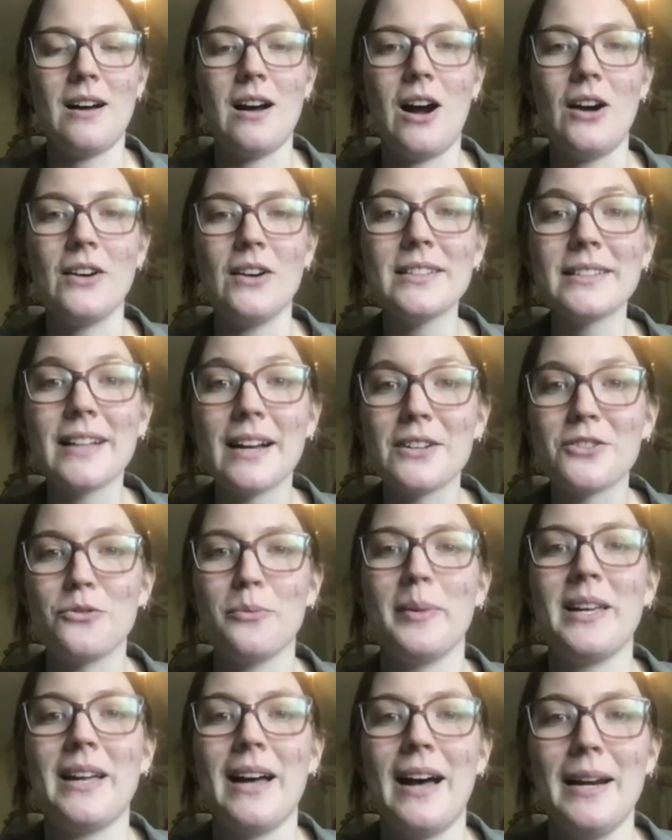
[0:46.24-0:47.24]
Our discussion
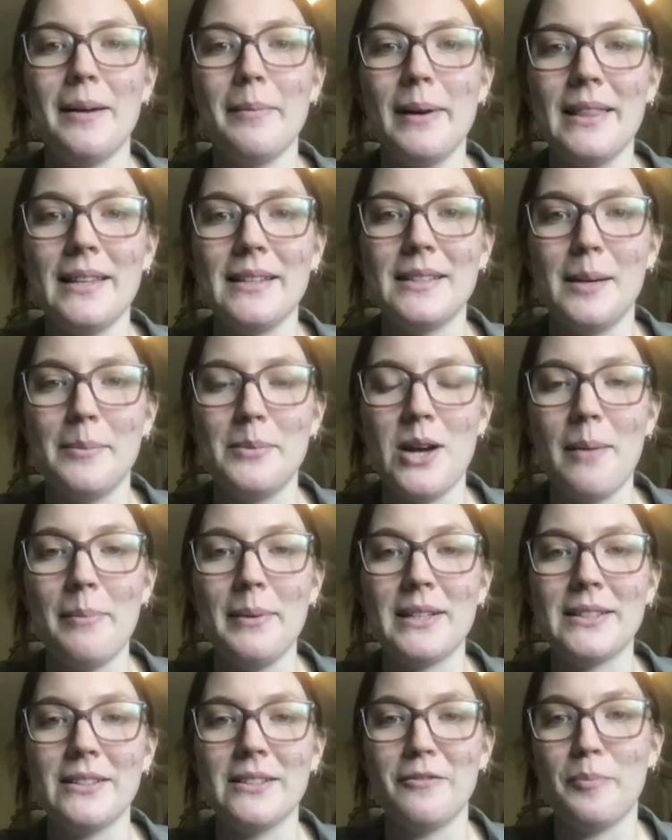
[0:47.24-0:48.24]
will be guided by the
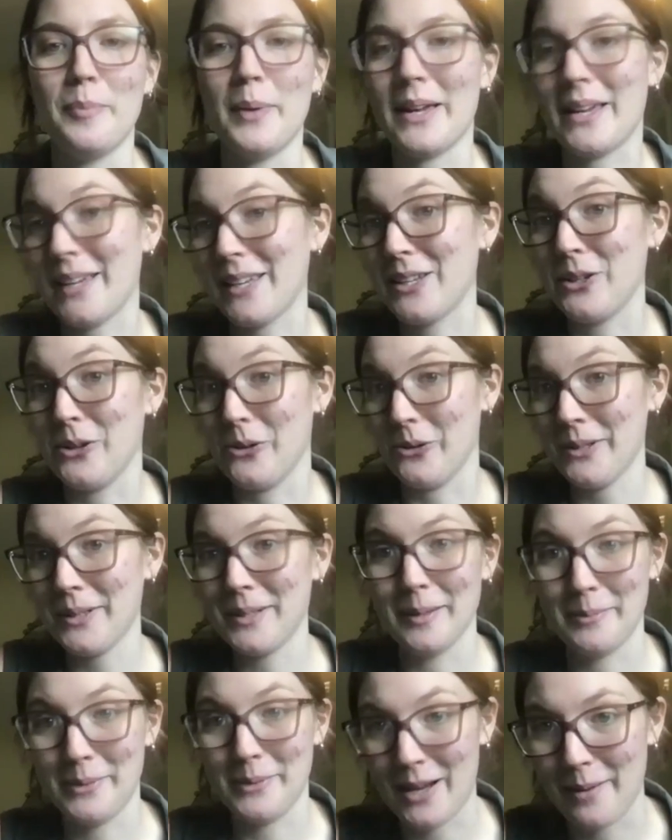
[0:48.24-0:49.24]
subtopics of picking your
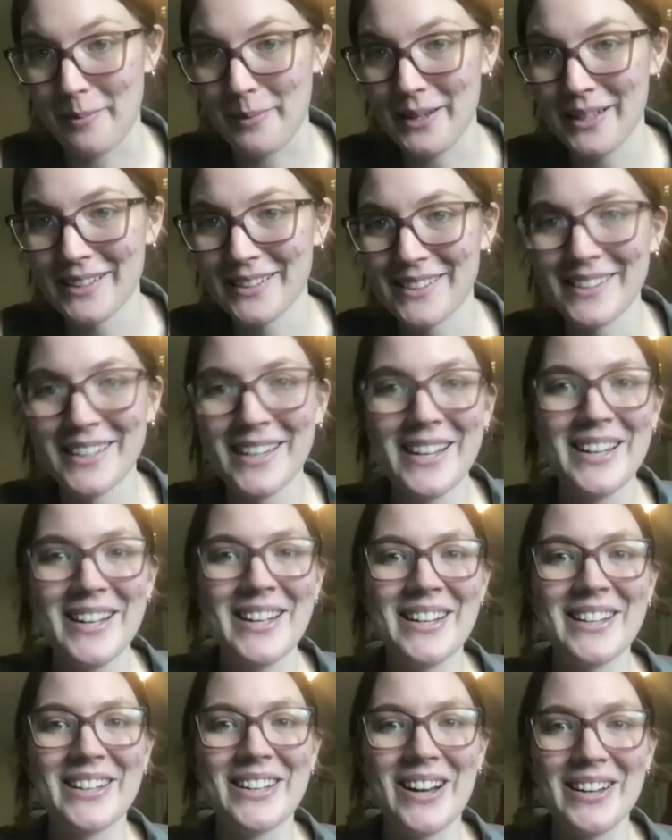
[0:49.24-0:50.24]
subtopics,
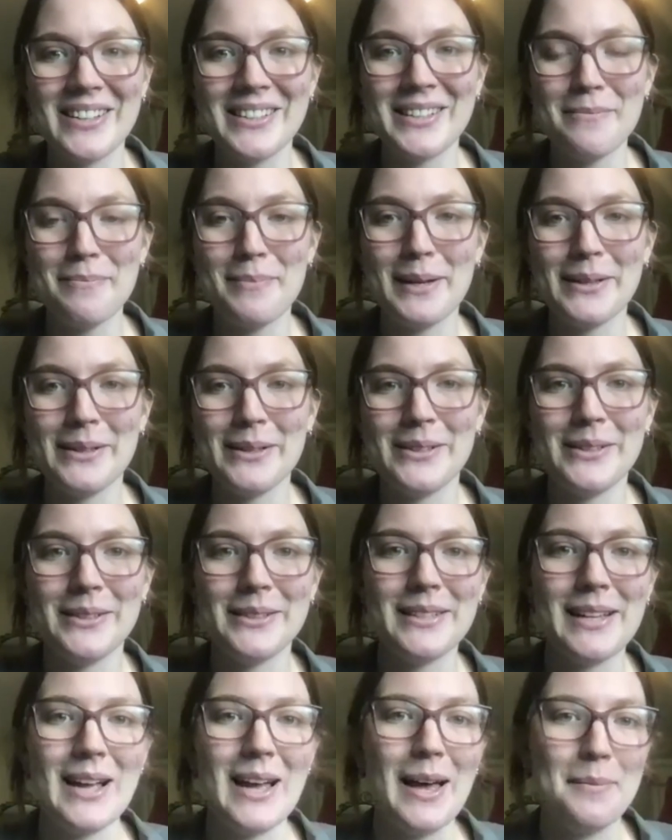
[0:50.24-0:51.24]
content
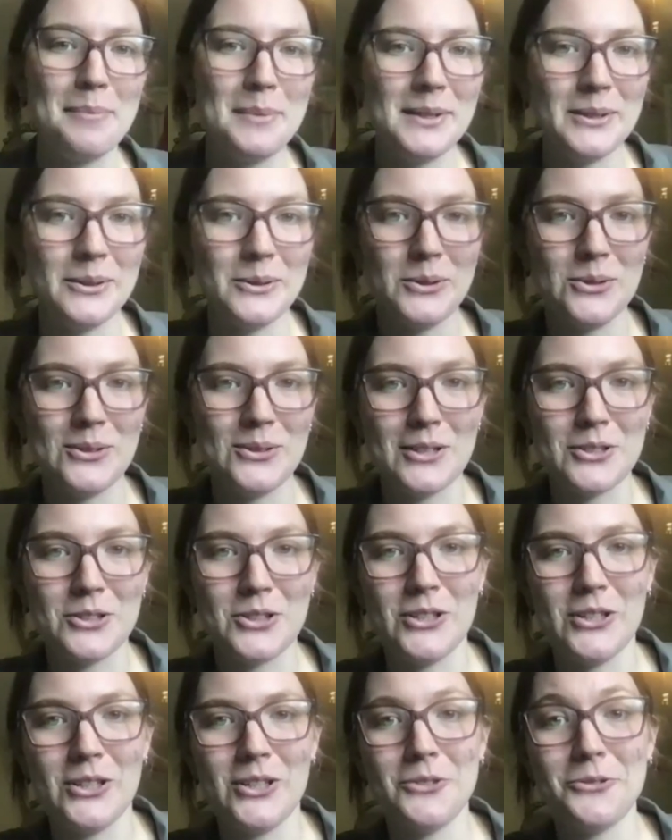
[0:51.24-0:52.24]
pillars, episode
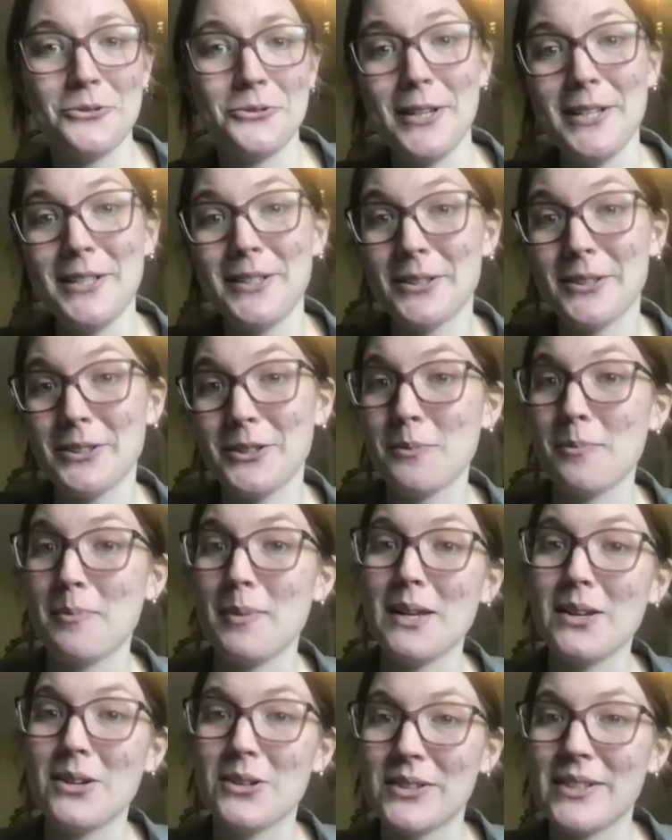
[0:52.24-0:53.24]
structure, research,
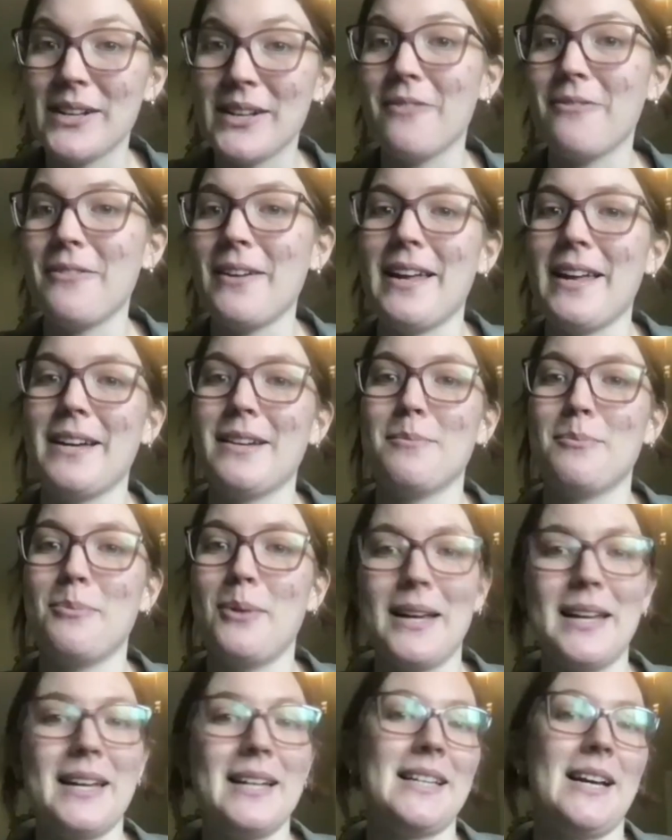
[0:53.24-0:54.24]
being yourself, and
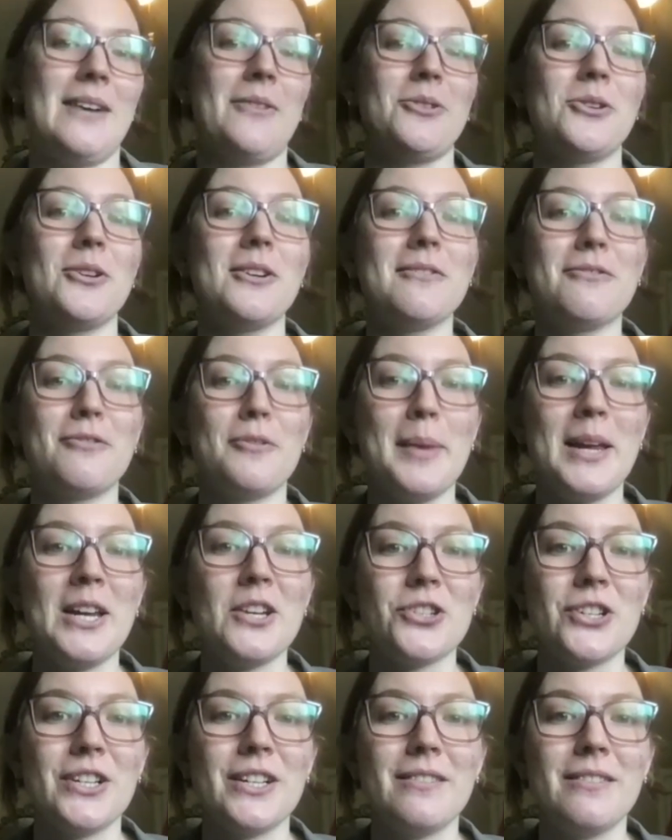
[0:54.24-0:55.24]
breaking down your
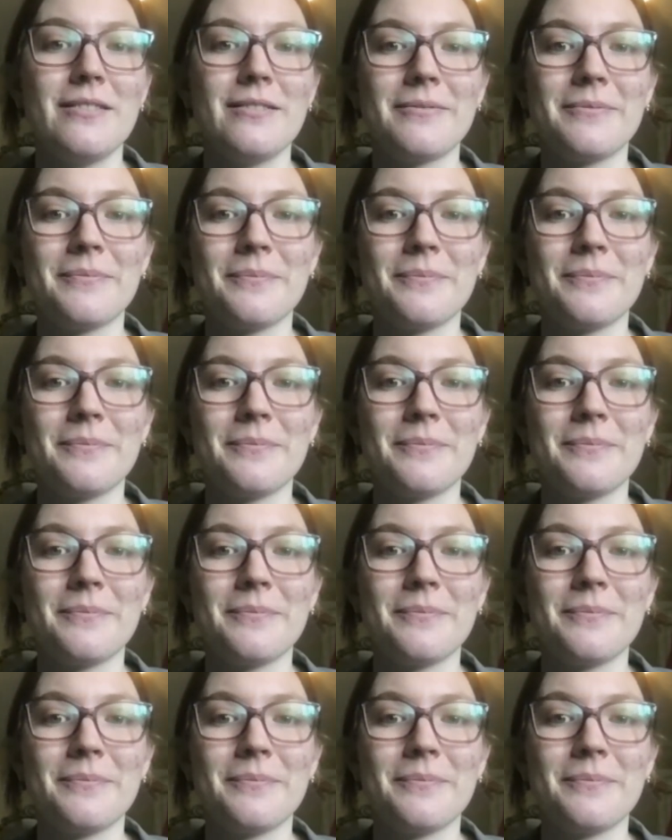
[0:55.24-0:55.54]
information.